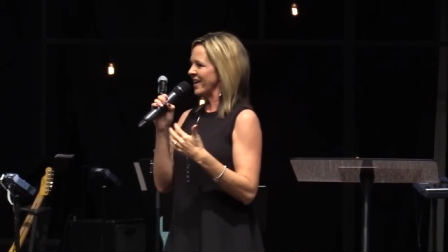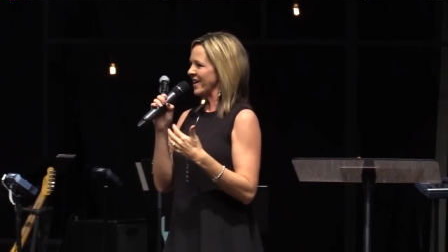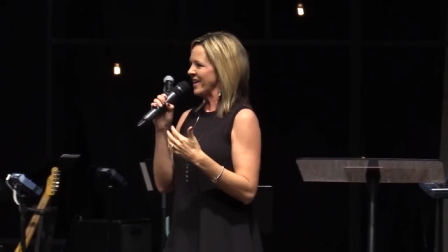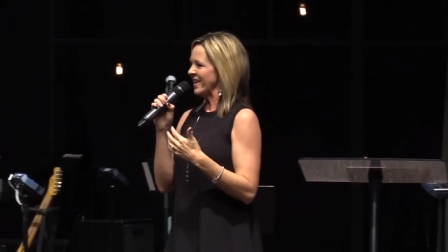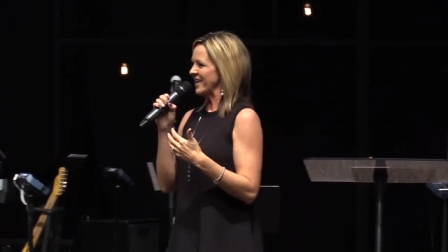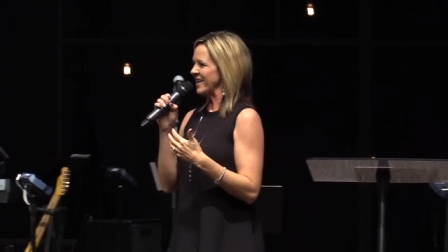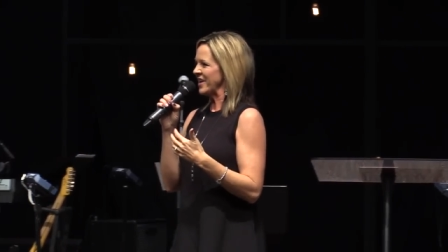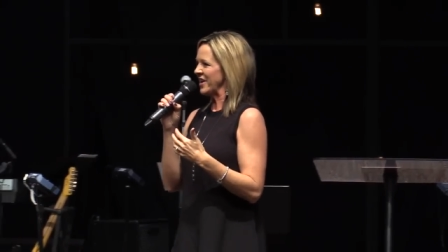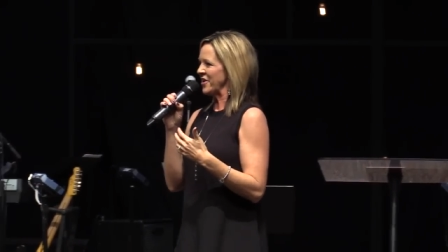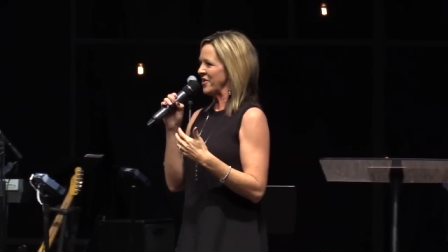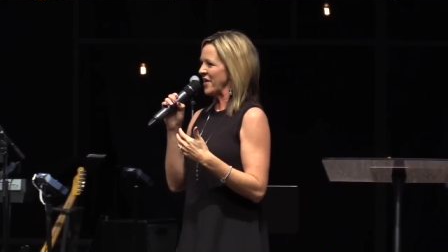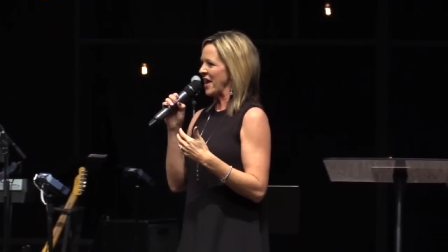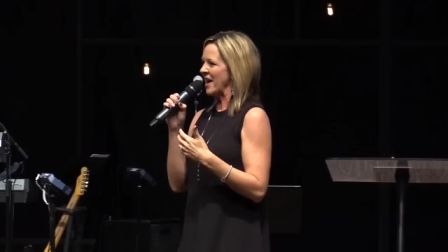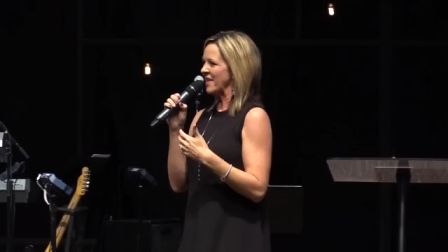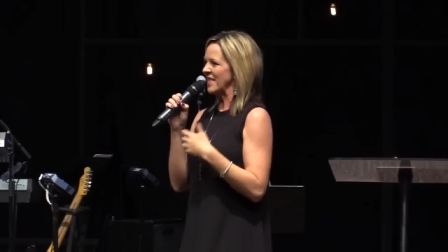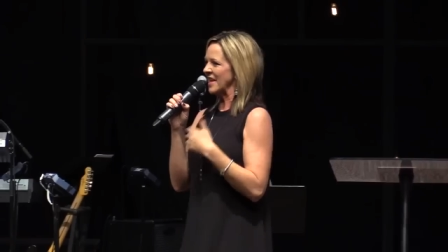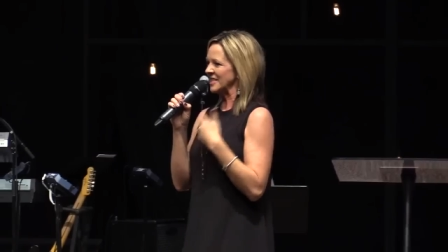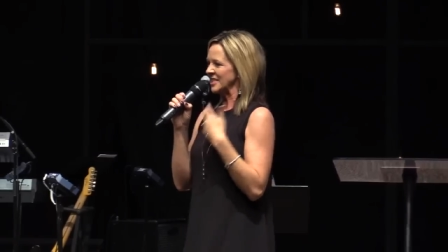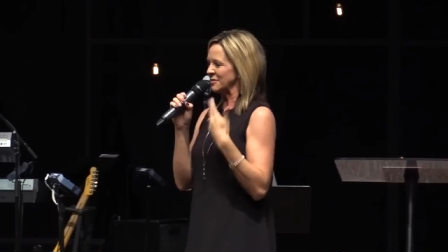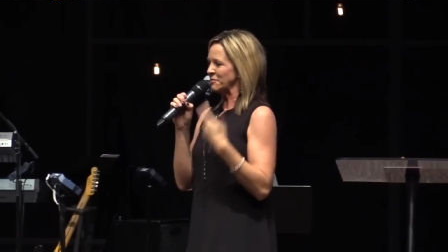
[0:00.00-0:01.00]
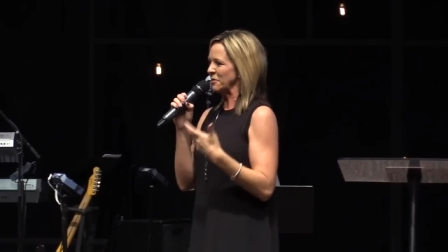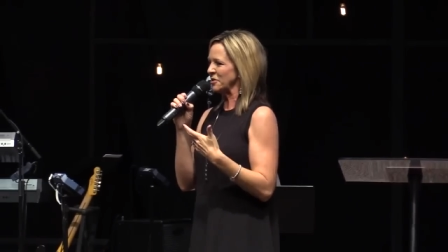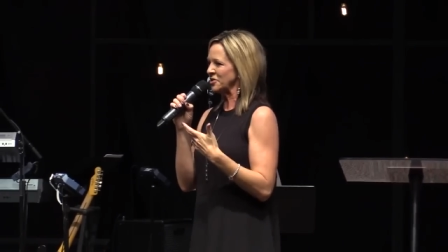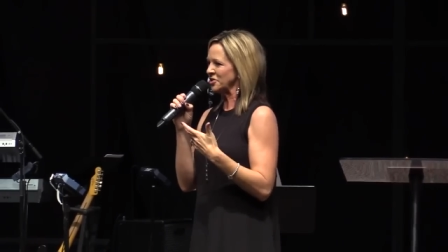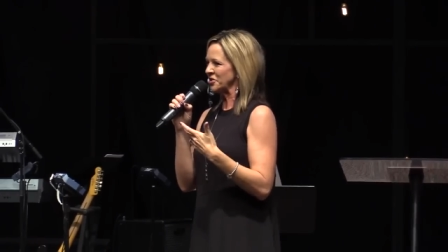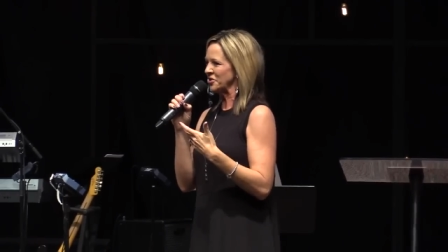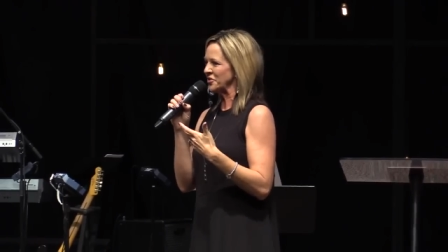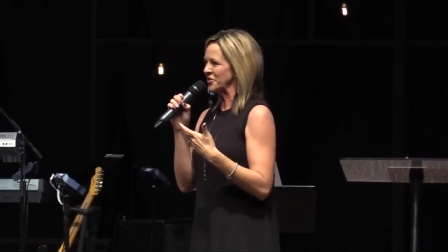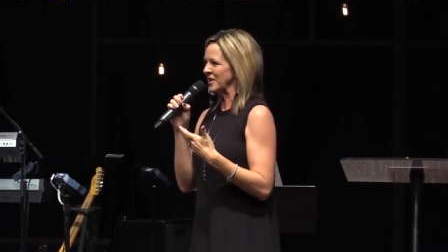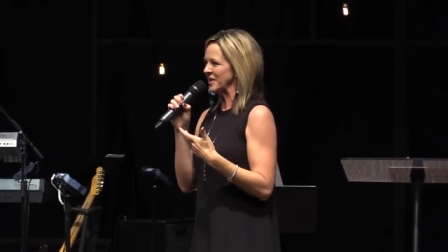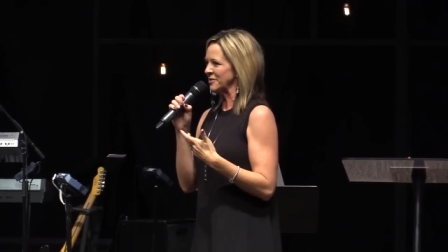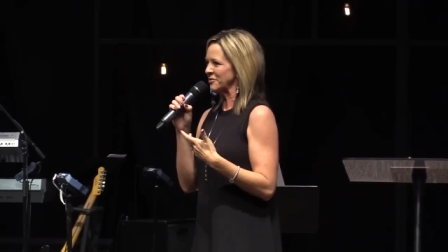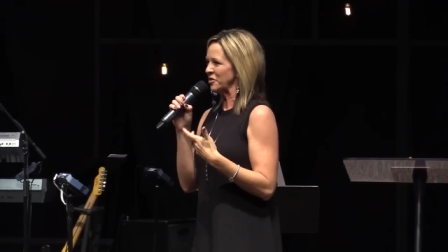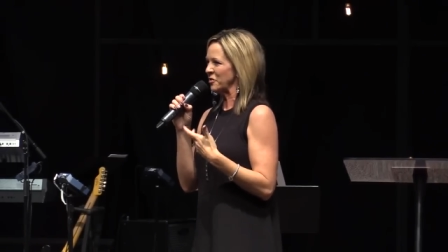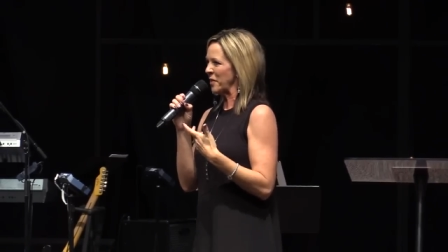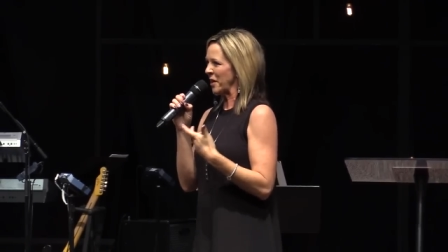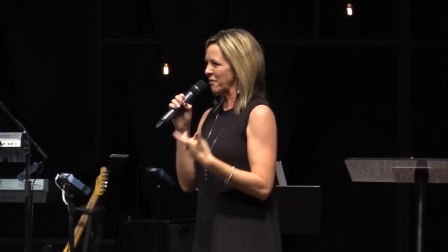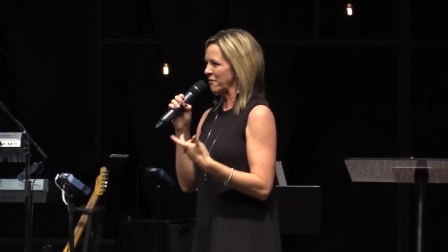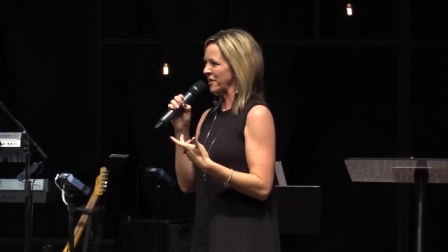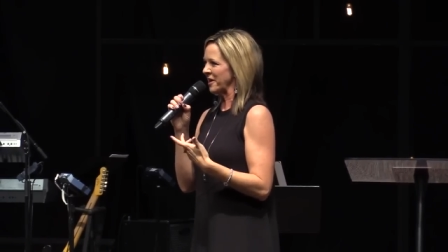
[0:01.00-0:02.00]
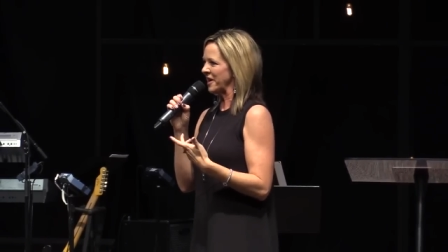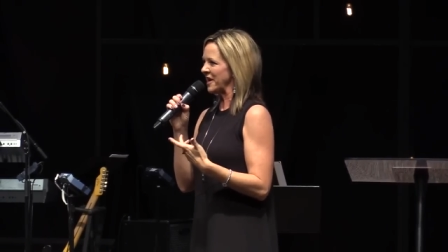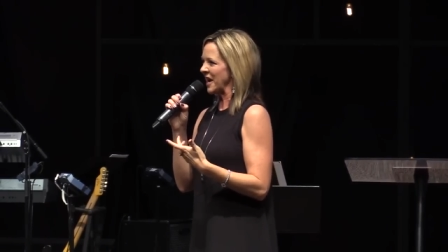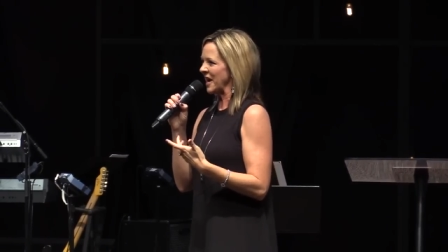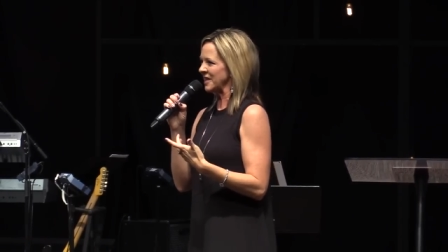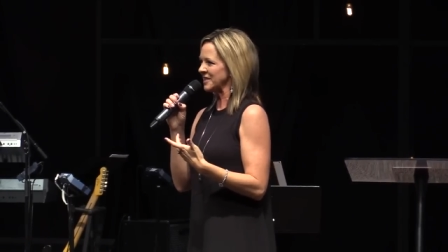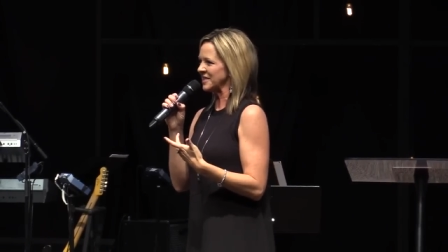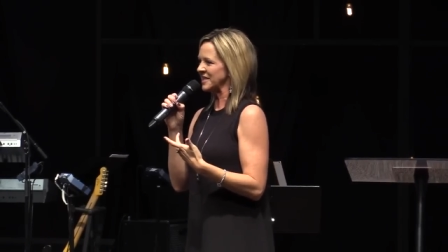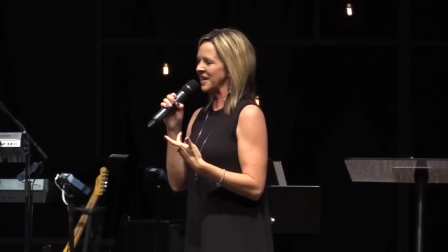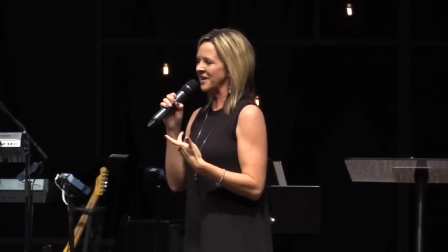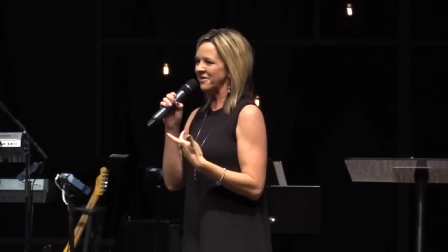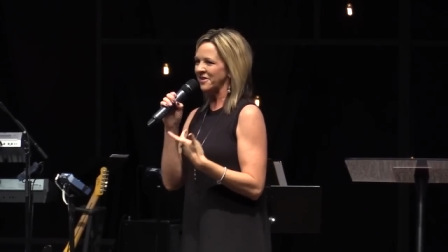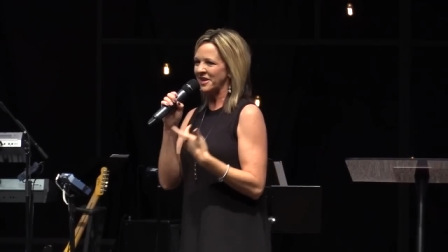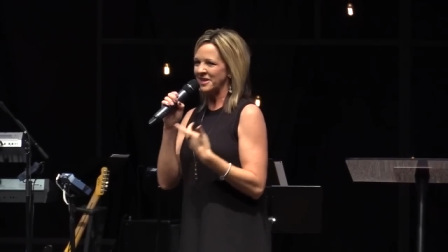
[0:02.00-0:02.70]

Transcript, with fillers: You know, had that spiritual annoyance when you're about ready to cast out